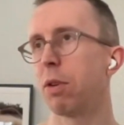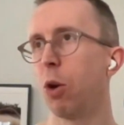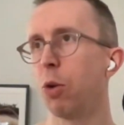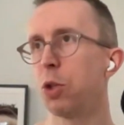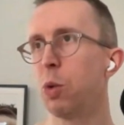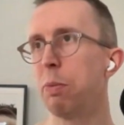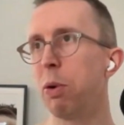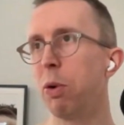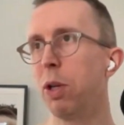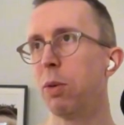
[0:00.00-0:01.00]
got to a
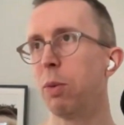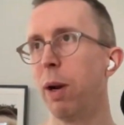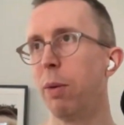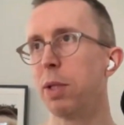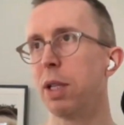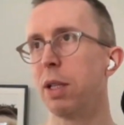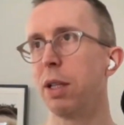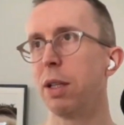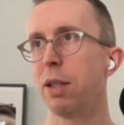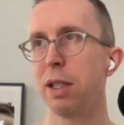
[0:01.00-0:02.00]
point where I was
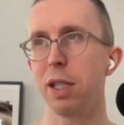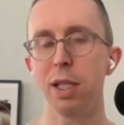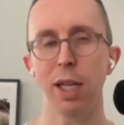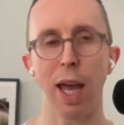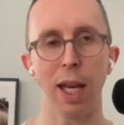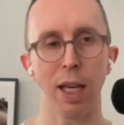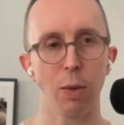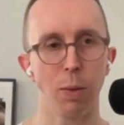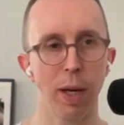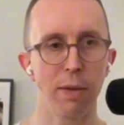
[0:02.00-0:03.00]
like, this is getting in
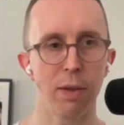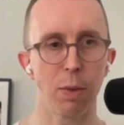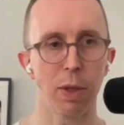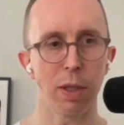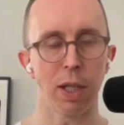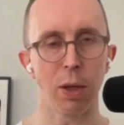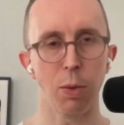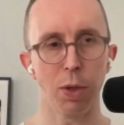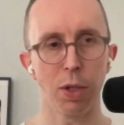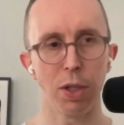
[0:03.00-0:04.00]
the way of the work you
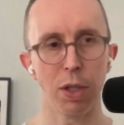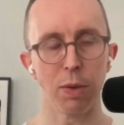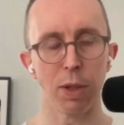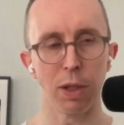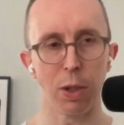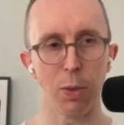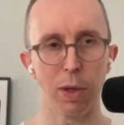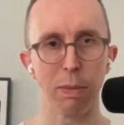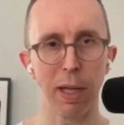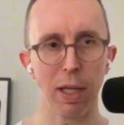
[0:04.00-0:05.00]
want to do and who you want to
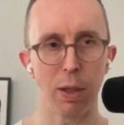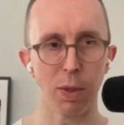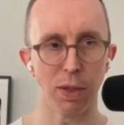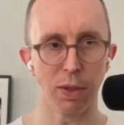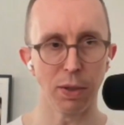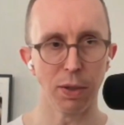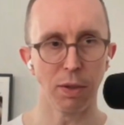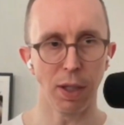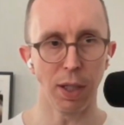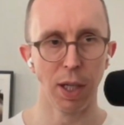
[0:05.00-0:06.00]
be in the world,
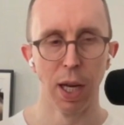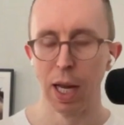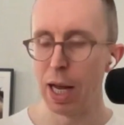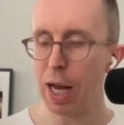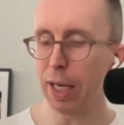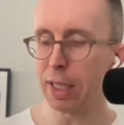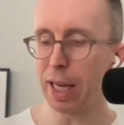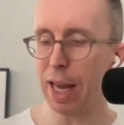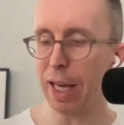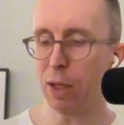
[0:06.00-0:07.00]
right? And it's
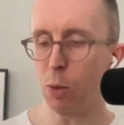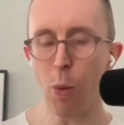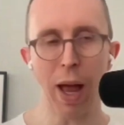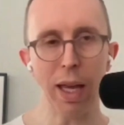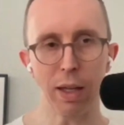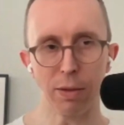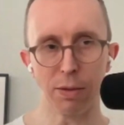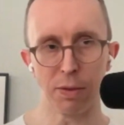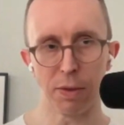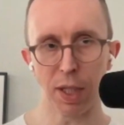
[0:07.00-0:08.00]
getting in the way of
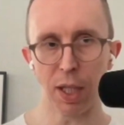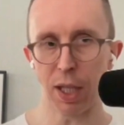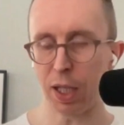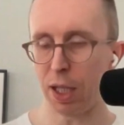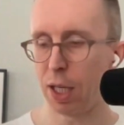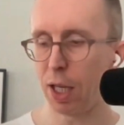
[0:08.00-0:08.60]
the